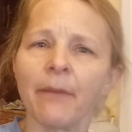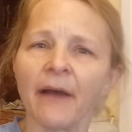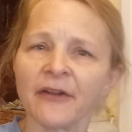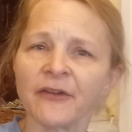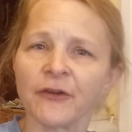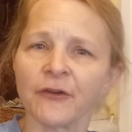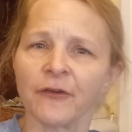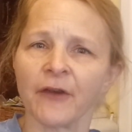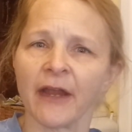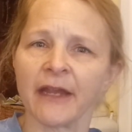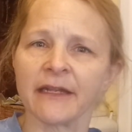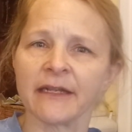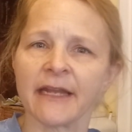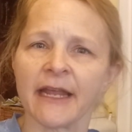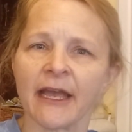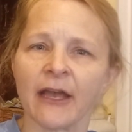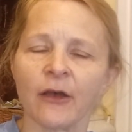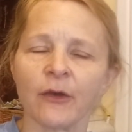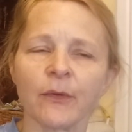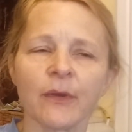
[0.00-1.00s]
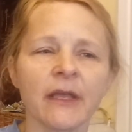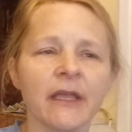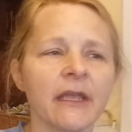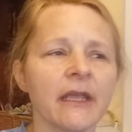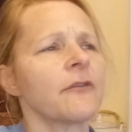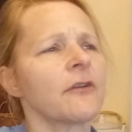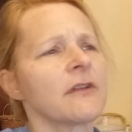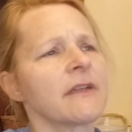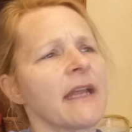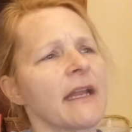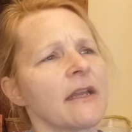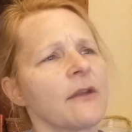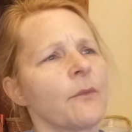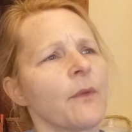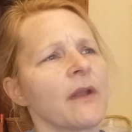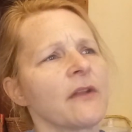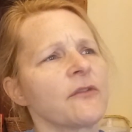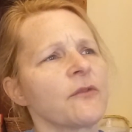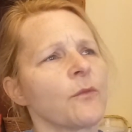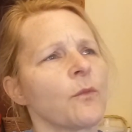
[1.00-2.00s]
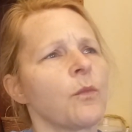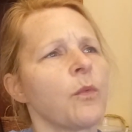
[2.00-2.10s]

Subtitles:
butter right now. Frugal Daddy went to